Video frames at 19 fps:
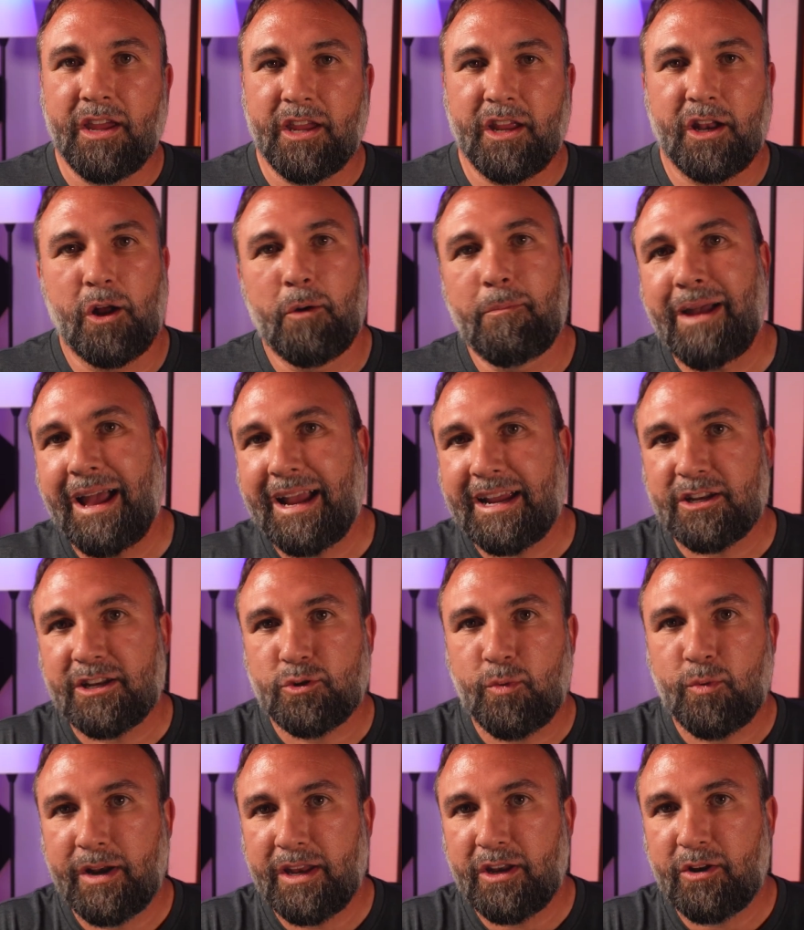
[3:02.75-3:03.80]
You know, back in
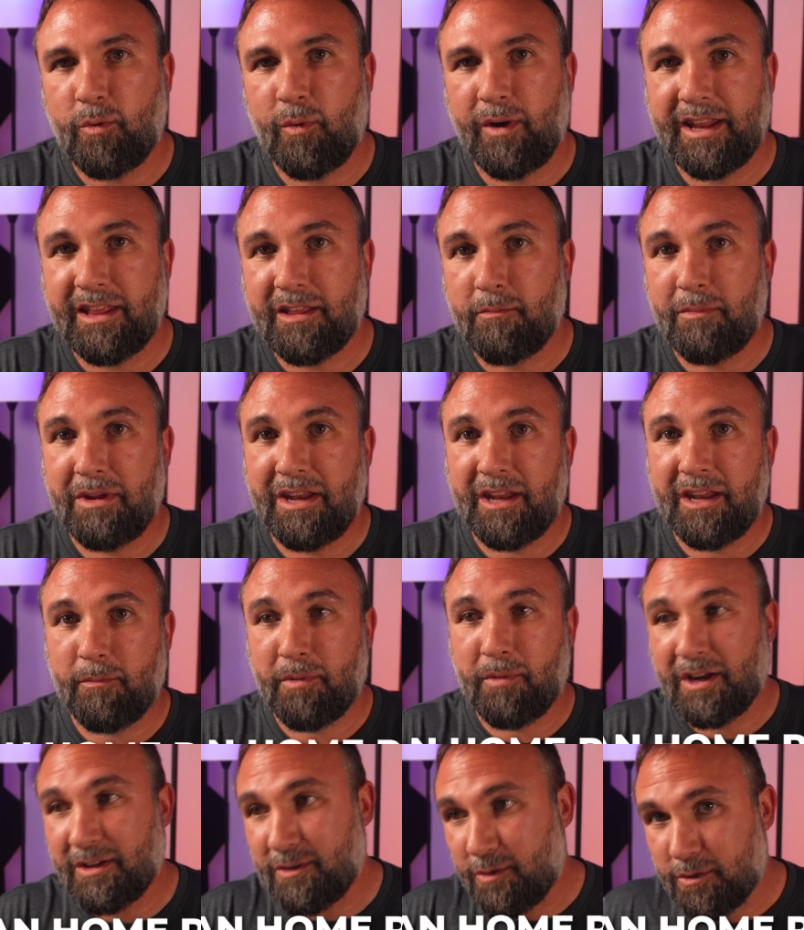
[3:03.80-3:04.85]
2020, the median
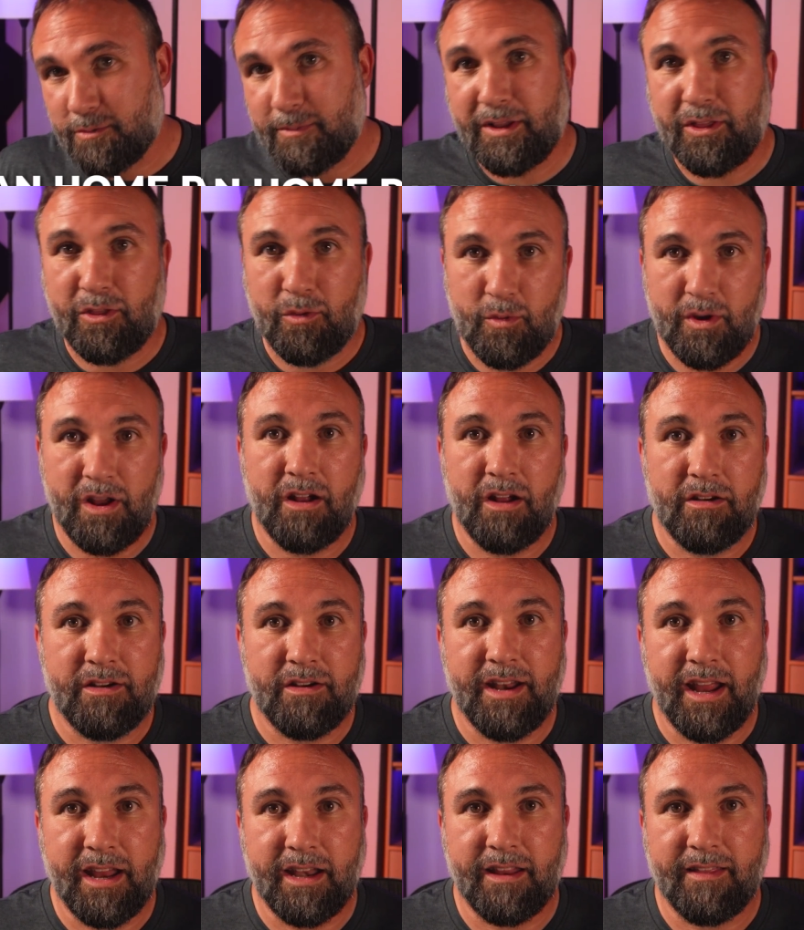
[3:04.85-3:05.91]
price was about
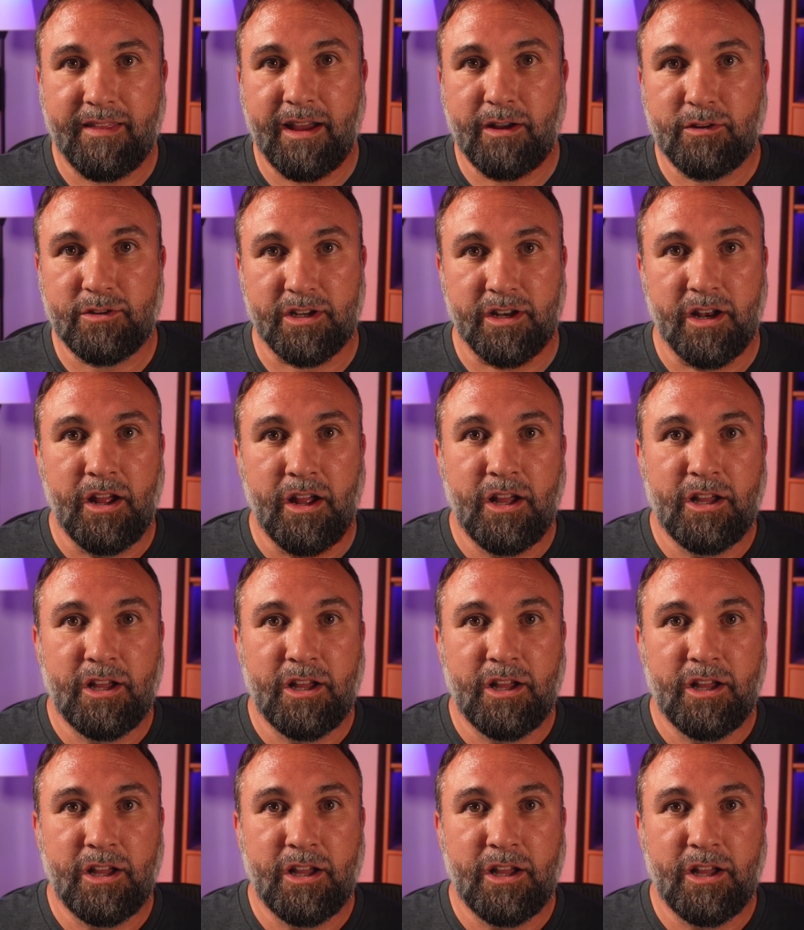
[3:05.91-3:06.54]
$390,000.